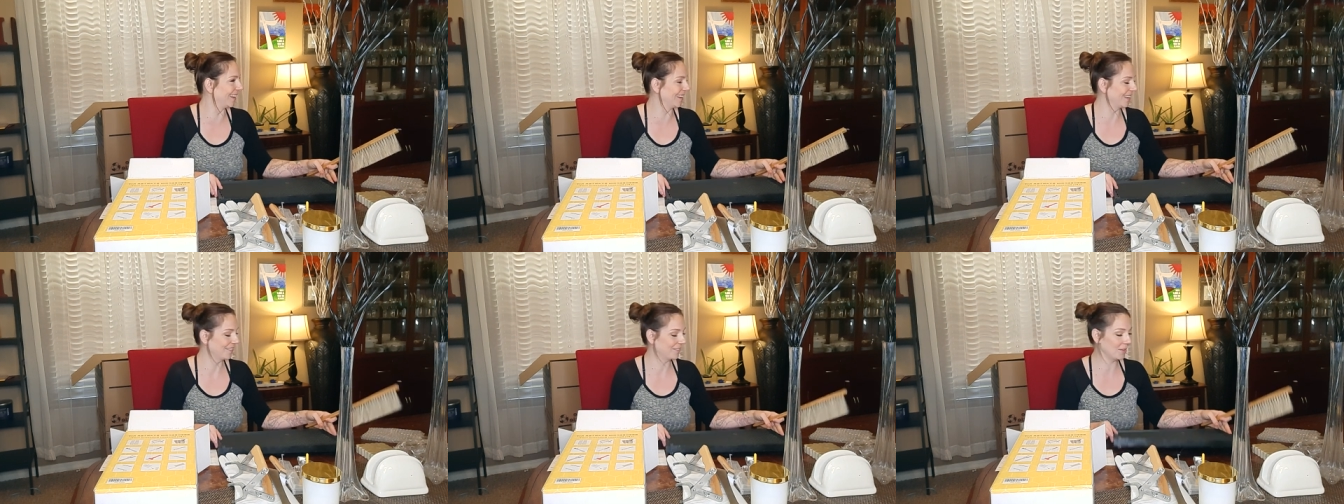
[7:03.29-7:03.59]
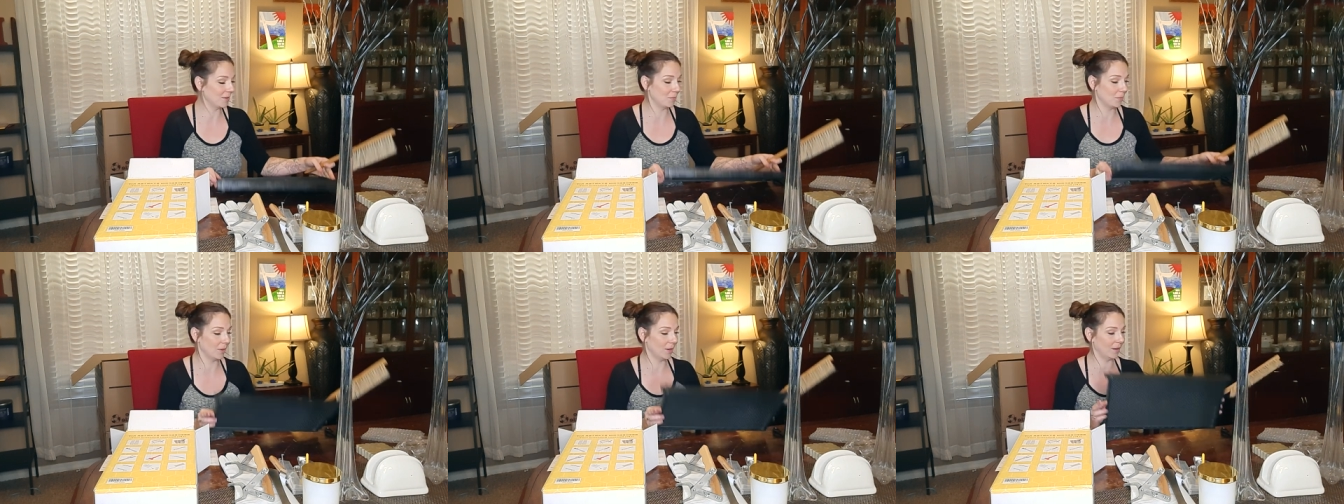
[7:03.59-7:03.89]

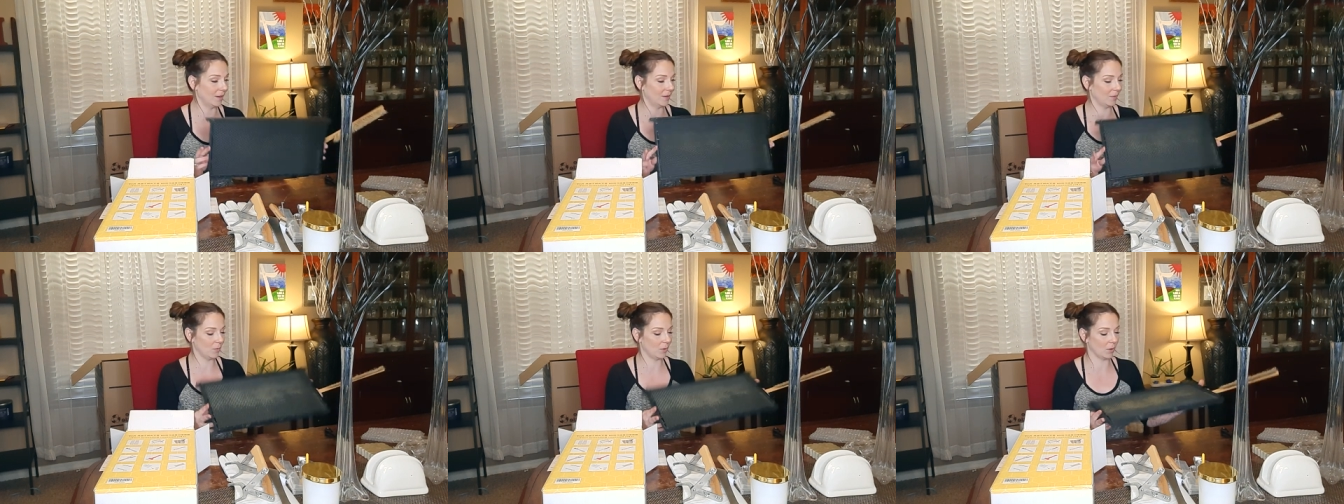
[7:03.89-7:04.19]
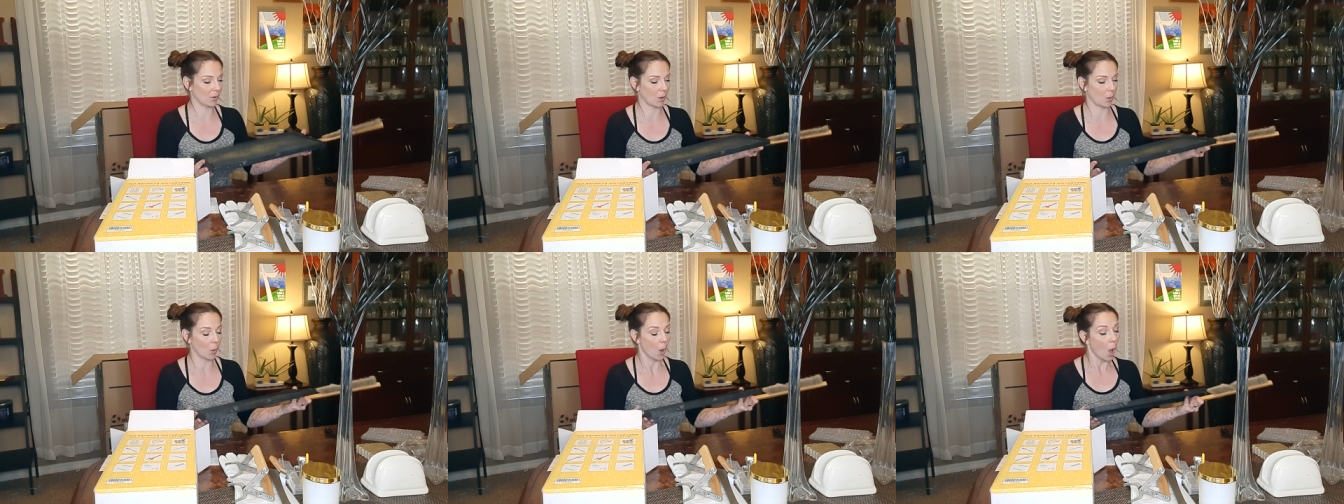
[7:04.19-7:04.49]
we weren't.
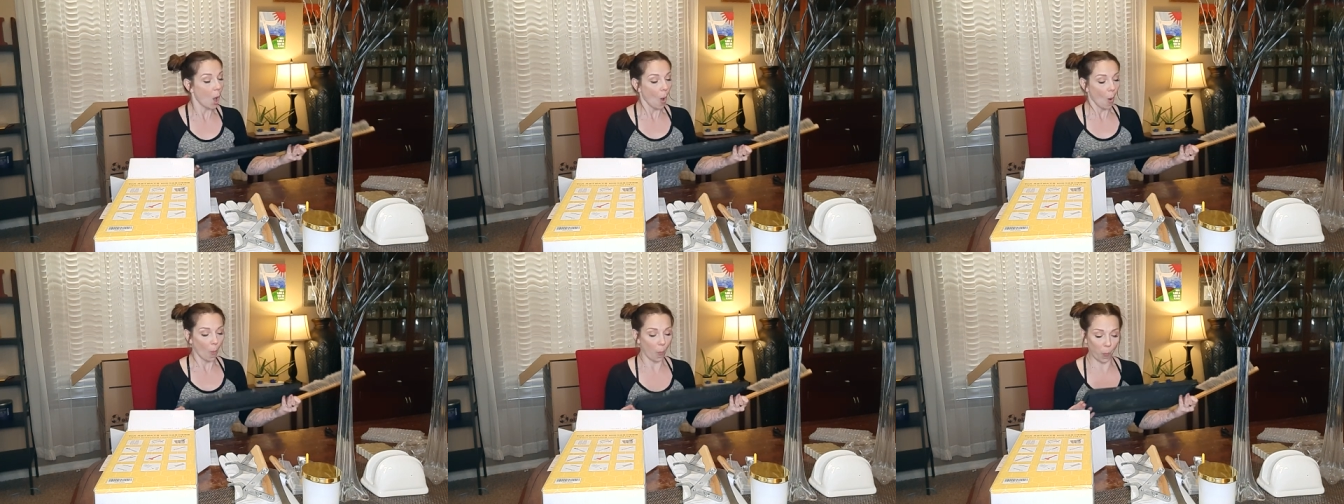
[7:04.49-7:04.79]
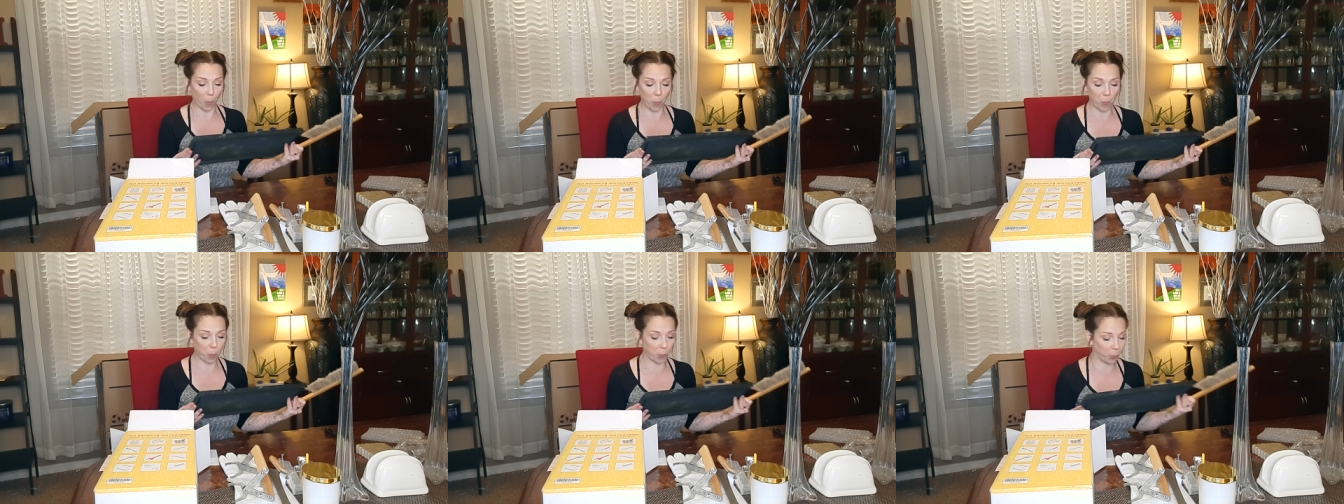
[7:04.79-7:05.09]
We were going,
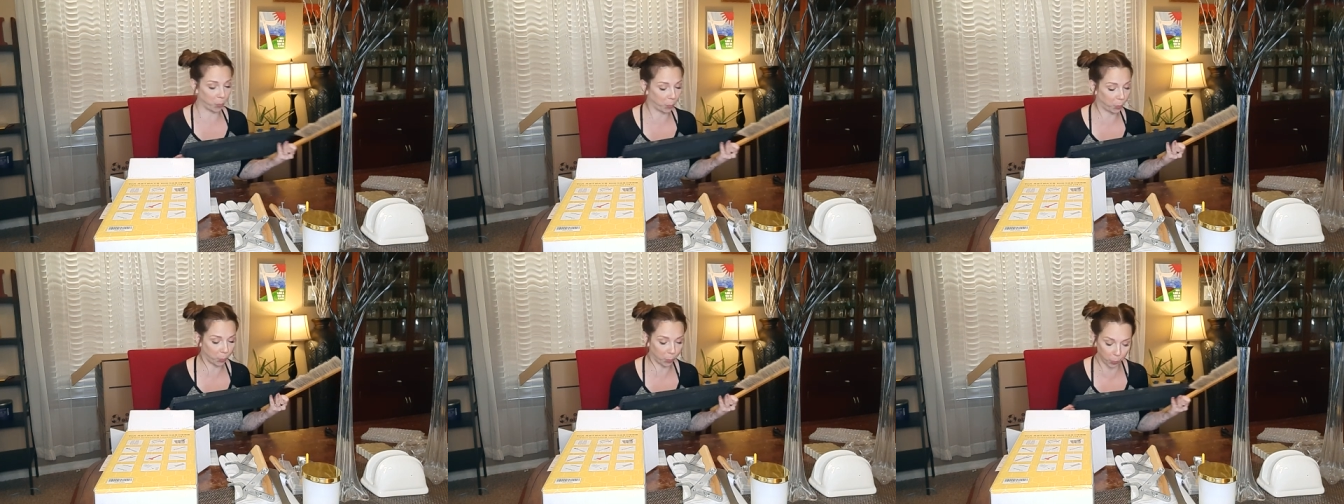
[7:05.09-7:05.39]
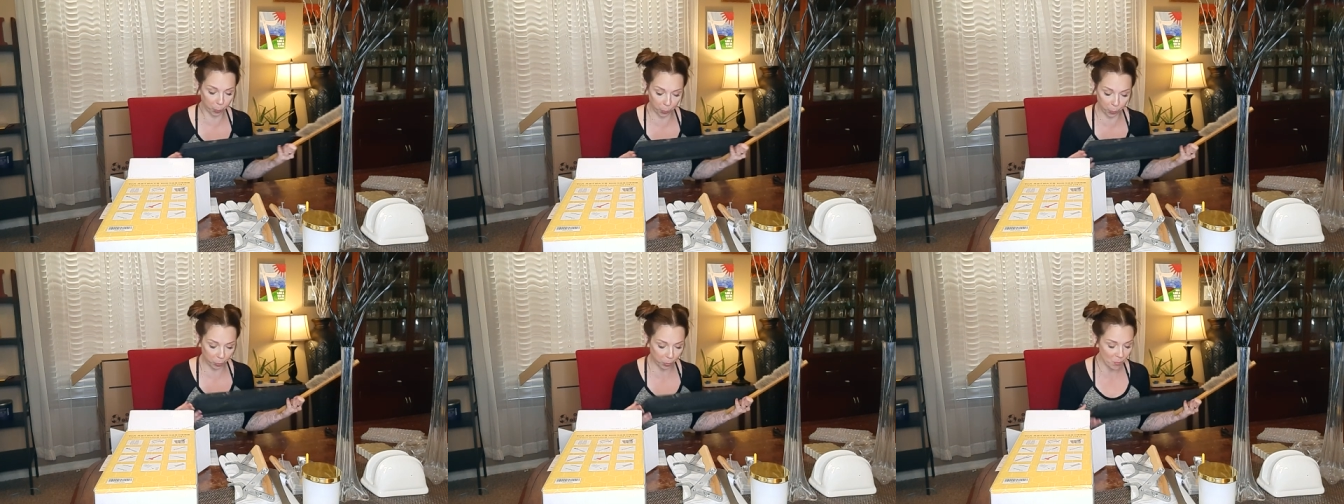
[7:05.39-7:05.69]

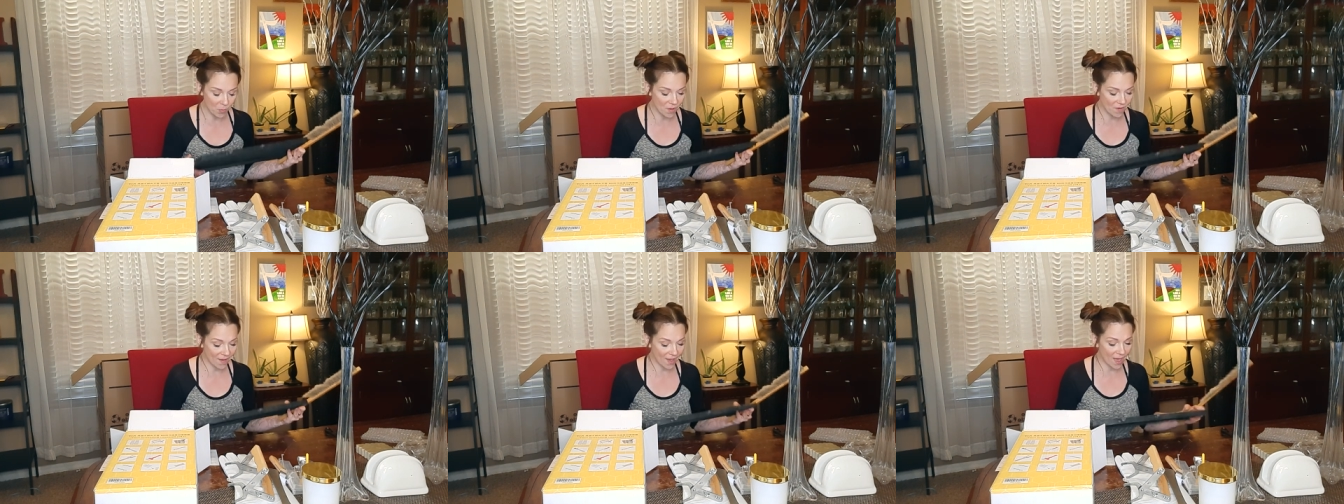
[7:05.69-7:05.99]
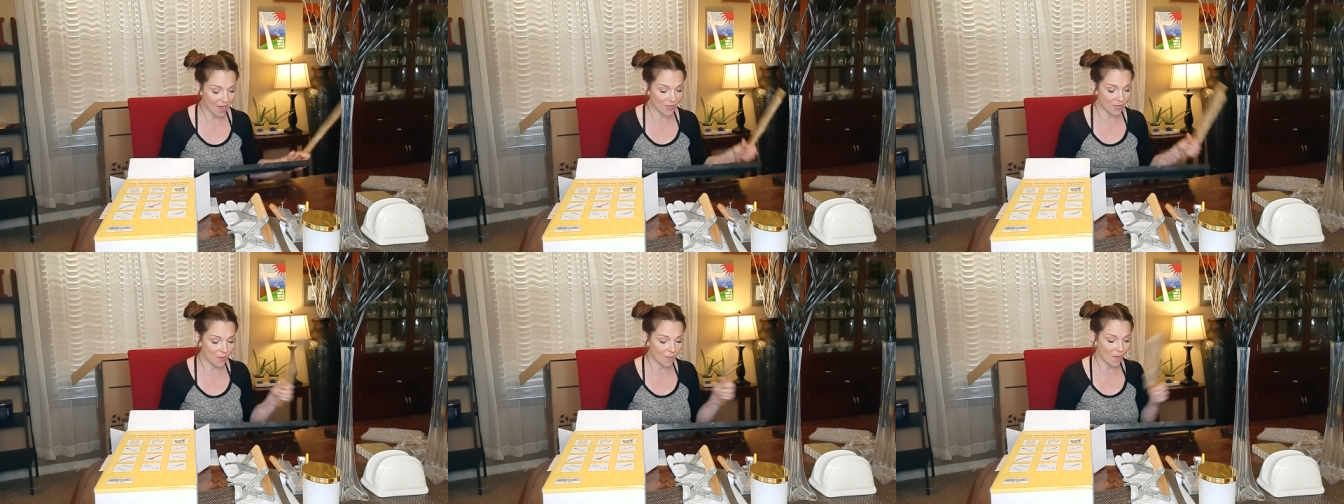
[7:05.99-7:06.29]
move
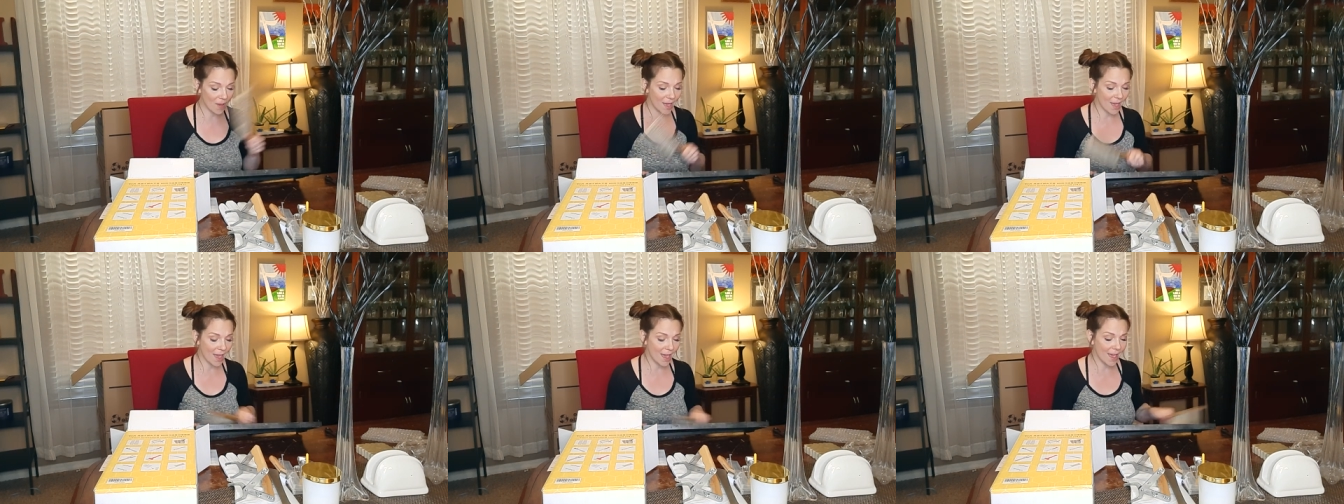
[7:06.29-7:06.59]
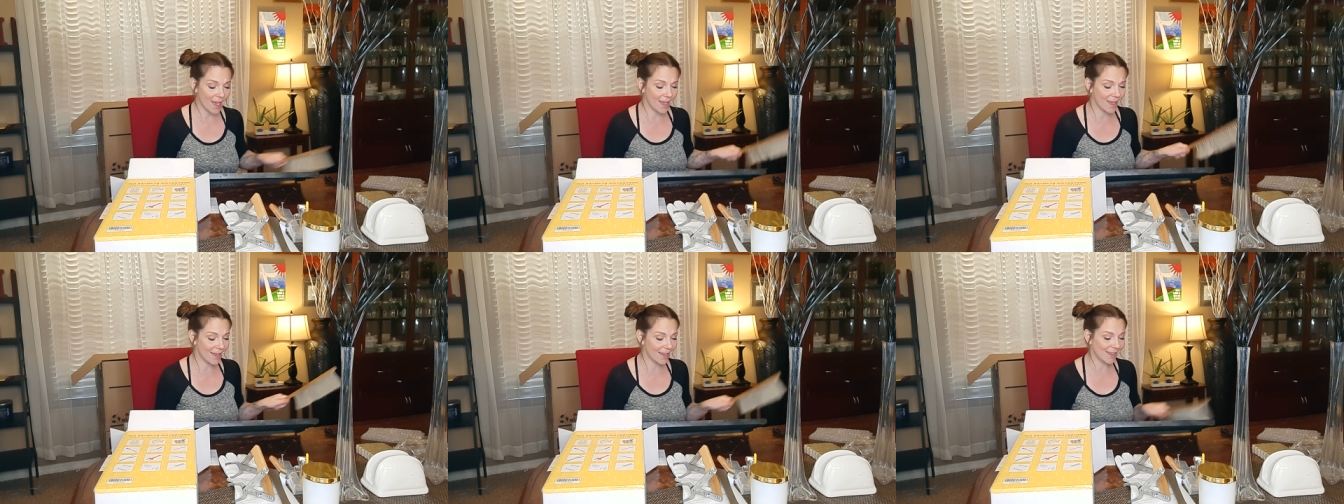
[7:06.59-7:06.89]
out the
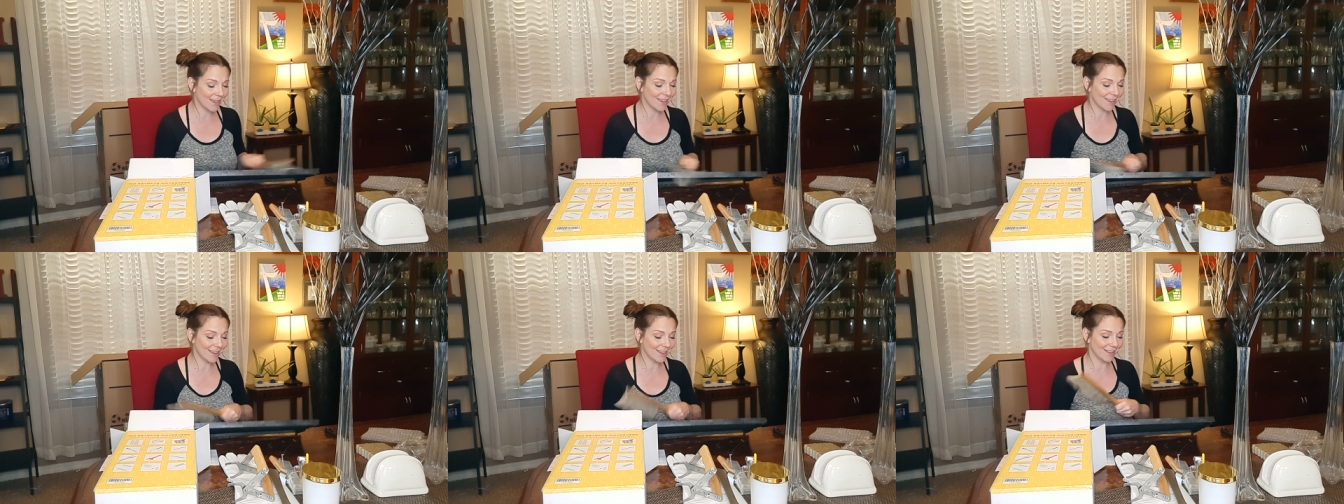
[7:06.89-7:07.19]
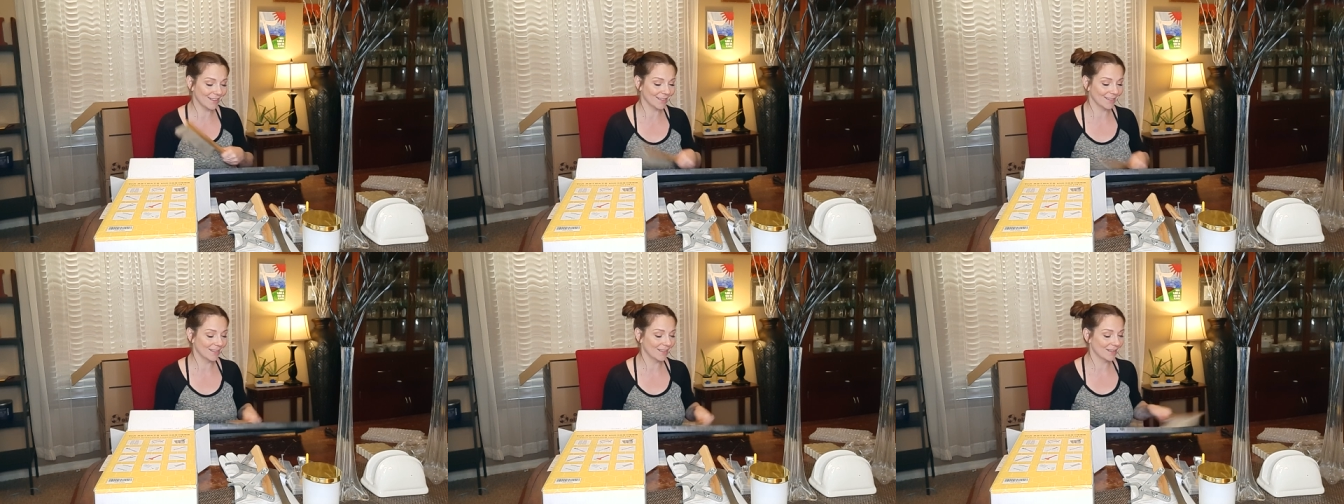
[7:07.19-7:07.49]
way.